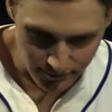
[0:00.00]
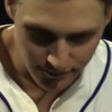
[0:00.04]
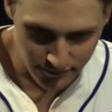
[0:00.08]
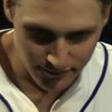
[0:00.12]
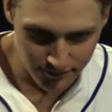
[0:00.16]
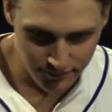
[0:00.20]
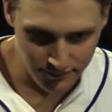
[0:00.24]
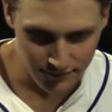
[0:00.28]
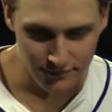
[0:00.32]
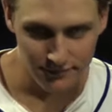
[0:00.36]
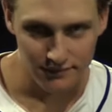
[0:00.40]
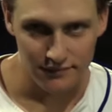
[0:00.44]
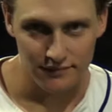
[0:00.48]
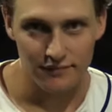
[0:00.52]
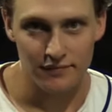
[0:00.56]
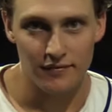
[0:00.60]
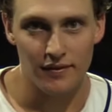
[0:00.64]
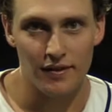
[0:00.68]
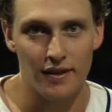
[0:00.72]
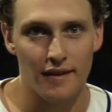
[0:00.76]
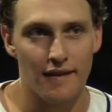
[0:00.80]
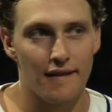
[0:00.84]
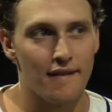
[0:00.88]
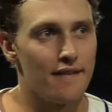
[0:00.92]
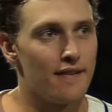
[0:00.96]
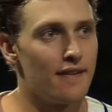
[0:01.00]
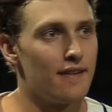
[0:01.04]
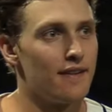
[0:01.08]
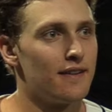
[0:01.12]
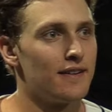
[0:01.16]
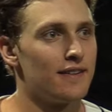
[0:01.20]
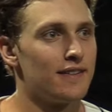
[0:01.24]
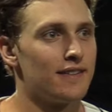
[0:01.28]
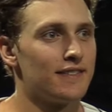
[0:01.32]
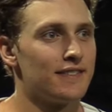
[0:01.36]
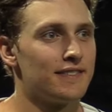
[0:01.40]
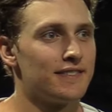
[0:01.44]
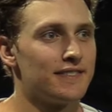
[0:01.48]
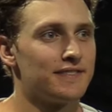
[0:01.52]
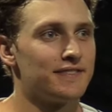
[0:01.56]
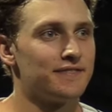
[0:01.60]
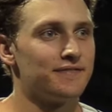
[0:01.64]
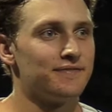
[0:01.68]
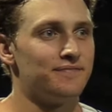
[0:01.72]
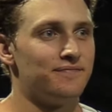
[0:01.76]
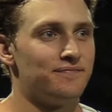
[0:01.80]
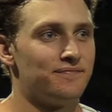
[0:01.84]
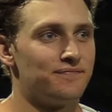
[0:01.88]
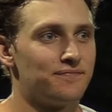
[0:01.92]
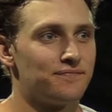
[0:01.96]

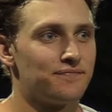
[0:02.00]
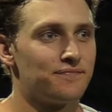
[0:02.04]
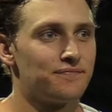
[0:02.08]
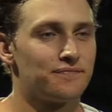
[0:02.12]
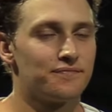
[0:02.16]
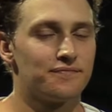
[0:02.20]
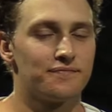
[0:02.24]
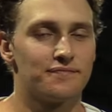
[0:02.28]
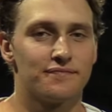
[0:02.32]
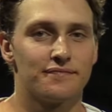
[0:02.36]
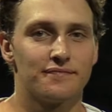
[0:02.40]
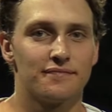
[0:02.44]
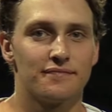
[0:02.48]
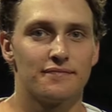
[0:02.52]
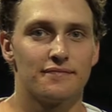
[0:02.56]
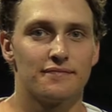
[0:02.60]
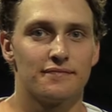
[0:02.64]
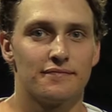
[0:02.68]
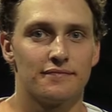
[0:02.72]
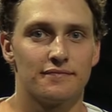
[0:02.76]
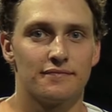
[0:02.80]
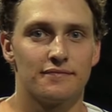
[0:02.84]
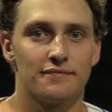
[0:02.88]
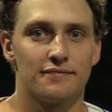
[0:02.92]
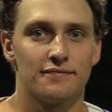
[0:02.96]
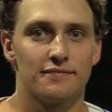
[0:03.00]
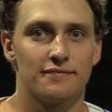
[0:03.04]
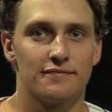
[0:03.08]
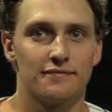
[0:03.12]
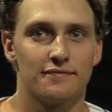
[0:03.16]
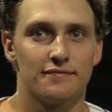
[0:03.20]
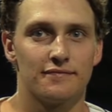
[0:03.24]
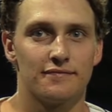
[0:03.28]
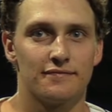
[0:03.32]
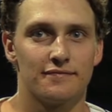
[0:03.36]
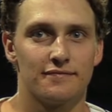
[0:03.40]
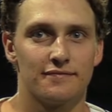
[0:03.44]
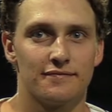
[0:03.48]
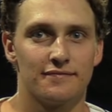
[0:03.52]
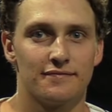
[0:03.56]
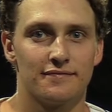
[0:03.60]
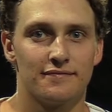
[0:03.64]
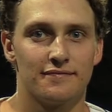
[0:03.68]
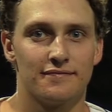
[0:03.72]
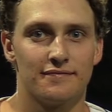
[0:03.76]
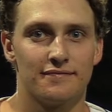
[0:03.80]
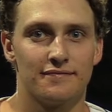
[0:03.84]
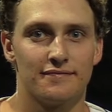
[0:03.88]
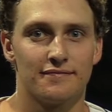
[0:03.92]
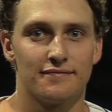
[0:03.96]

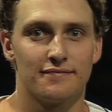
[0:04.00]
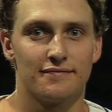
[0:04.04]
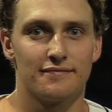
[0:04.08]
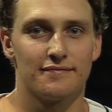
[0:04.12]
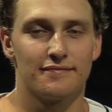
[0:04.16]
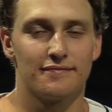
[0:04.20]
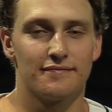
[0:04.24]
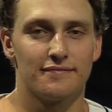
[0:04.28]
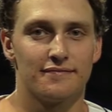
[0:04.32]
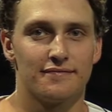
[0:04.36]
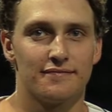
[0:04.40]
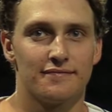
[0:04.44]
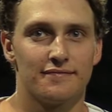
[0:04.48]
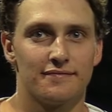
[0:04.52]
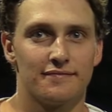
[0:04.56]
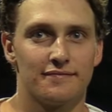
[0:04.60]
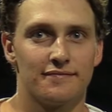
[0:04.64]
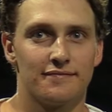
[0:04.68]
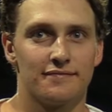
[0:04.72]
(silent)